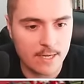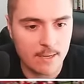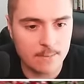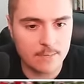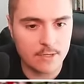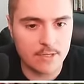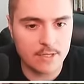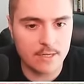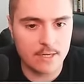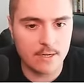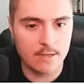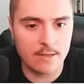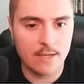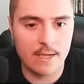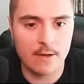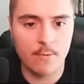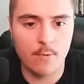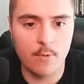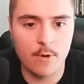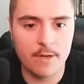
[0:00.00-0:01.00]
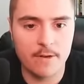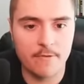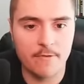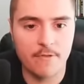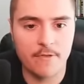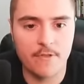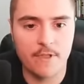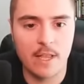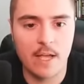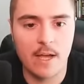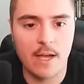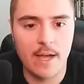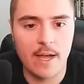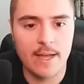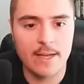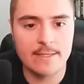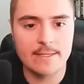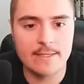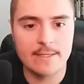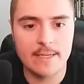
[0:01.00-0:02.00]
I'm just gonna let one
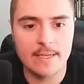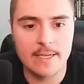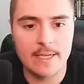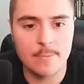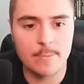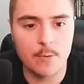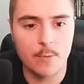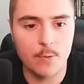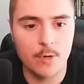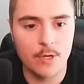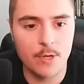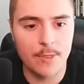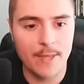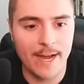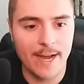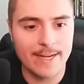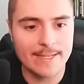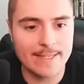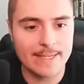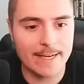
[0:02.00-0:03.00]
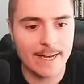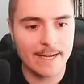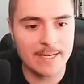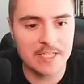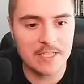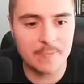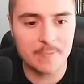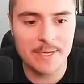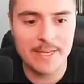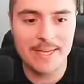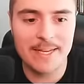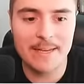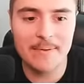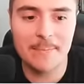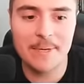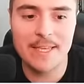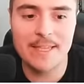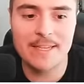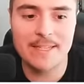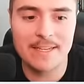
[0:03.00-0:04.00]
fly deep. Will 99 speed
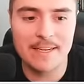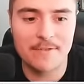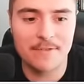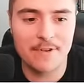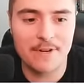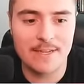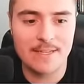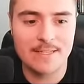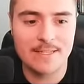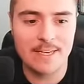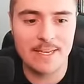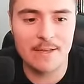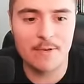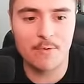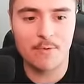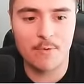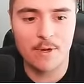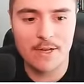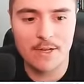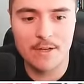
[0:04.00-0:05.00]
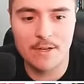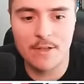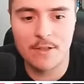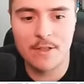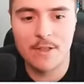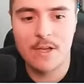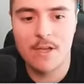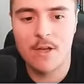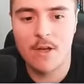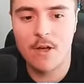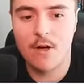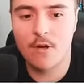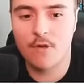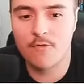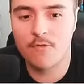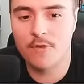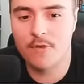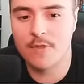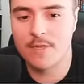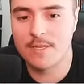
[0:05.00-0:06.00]
be the difference? It will
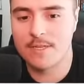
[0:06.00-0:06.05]
over the